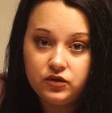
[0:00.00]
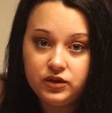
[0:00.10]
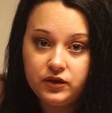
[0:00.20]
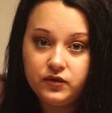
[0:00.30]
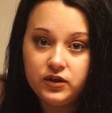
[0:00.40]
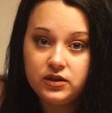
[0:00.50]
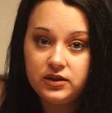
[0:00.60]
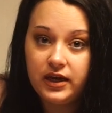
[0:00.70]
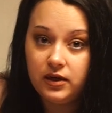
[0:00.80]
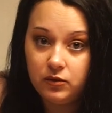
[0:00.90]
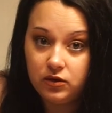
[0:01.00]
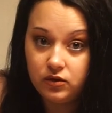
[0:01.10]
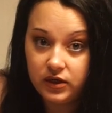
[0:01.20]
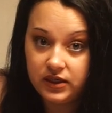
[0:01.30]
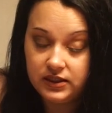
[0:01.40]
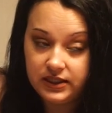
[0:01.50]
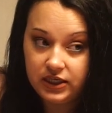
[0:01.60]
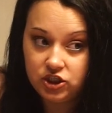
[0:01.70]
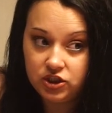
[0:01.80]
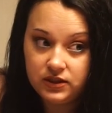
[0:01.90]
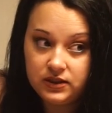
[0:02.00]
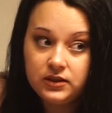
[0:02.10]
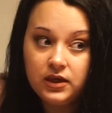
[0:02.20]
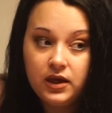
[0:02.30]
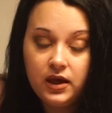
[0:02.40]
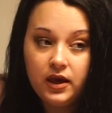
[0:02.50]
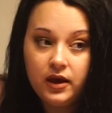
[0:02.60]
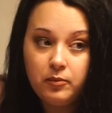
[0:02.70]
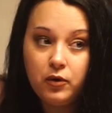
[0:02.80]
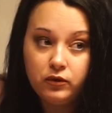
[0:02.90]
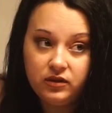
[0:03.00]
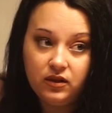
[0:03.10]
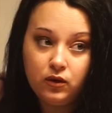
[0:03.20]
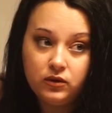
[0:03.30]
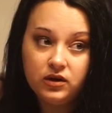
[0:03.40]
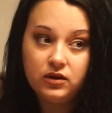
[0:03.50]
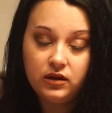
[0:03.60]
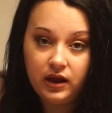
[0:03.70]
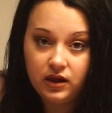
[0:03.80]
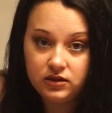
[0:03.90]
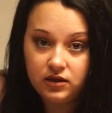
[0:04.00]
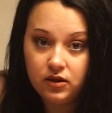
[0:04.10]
to different animal organizations, both local and